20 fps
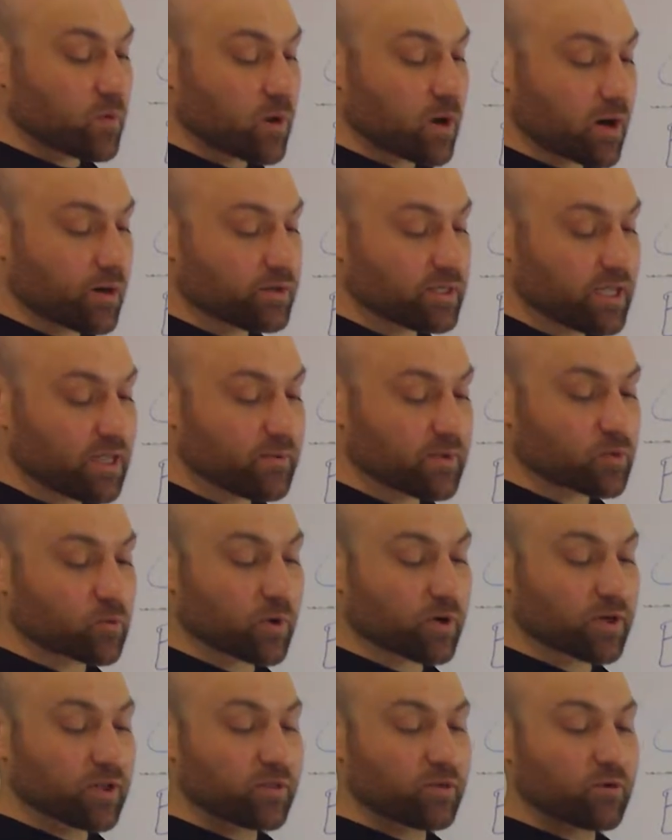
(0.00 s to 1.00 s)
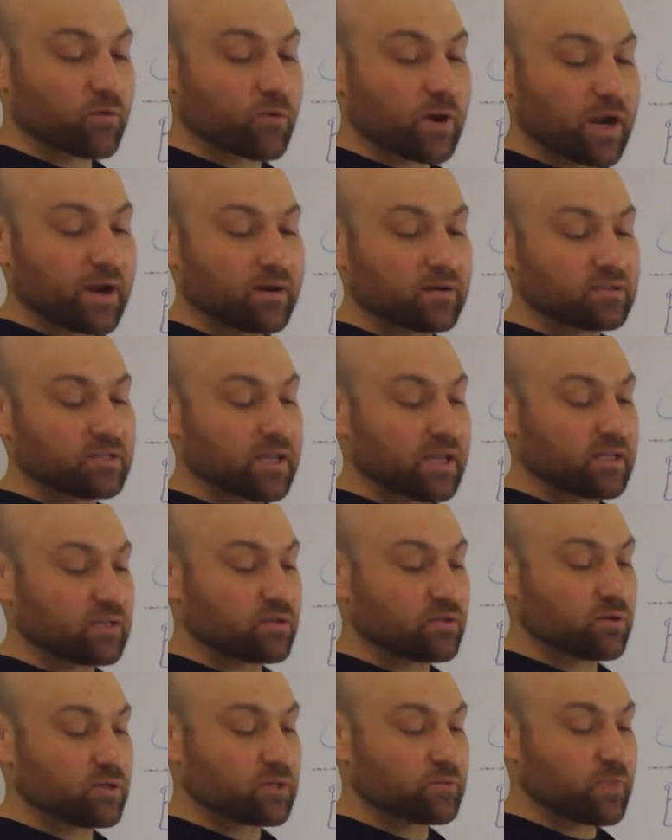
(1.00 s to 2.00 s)
Our team is working through wires as
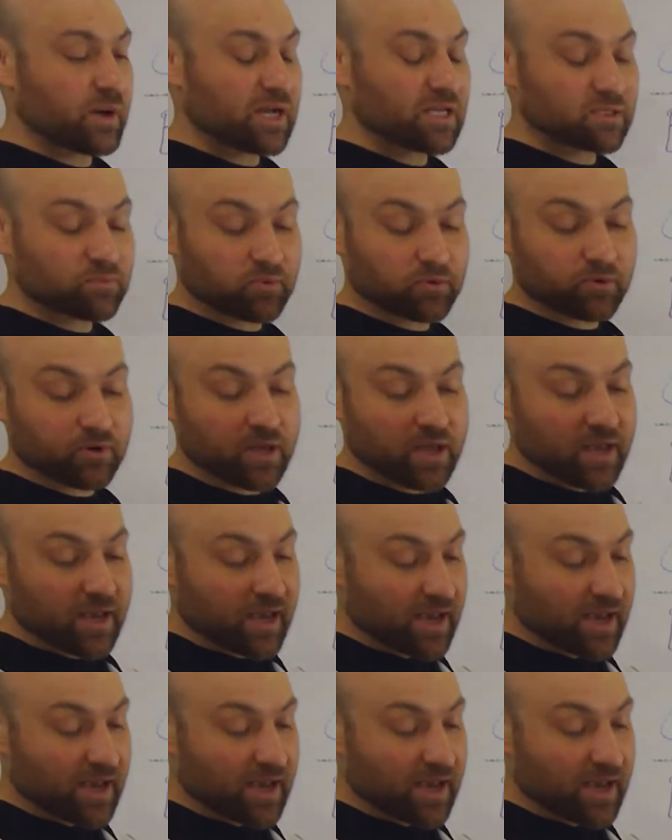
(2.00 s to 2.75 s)
soon as possible.